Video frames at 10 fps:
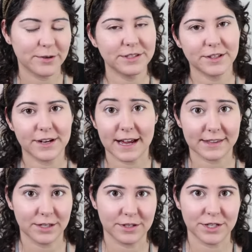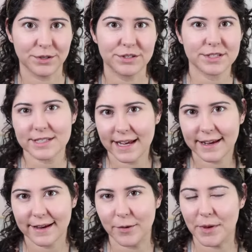another hack that you can do is just
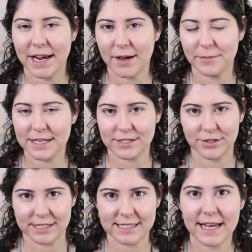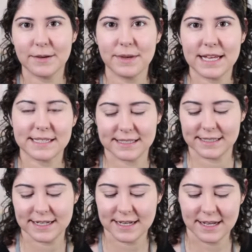take a makeup mist or a setting mist.